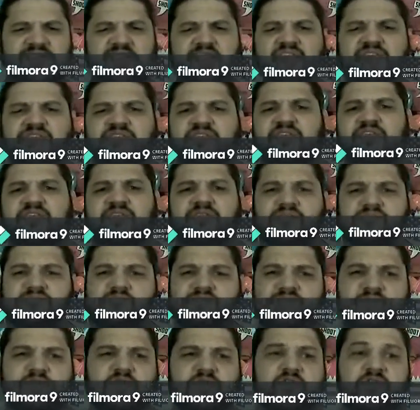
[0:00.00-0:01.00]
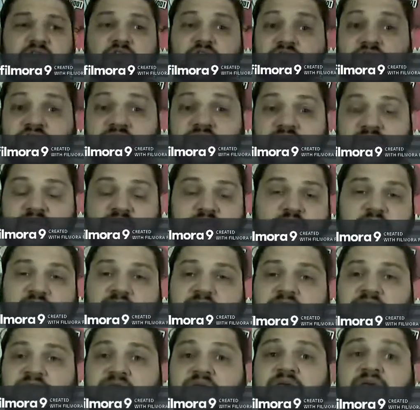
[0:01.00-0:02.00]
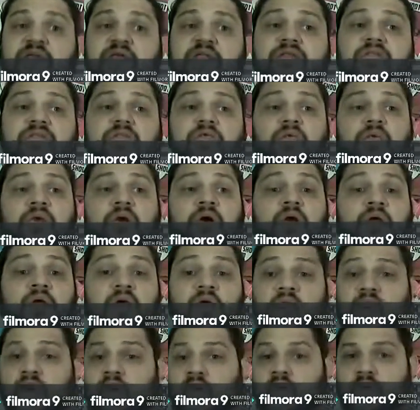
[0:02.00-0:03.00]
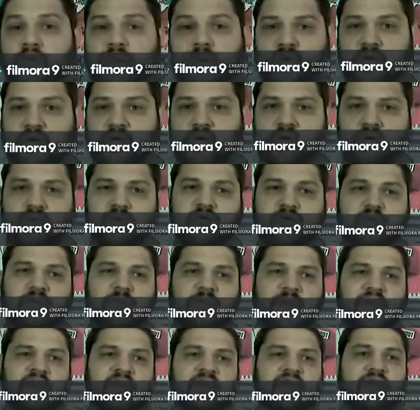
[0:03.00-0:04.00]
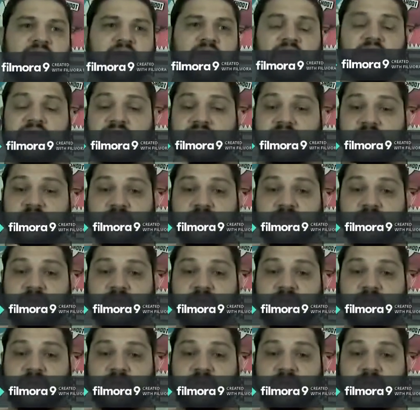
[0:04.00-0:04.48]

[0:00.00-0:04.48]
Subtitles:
teaching, if you have kids or you can imagine like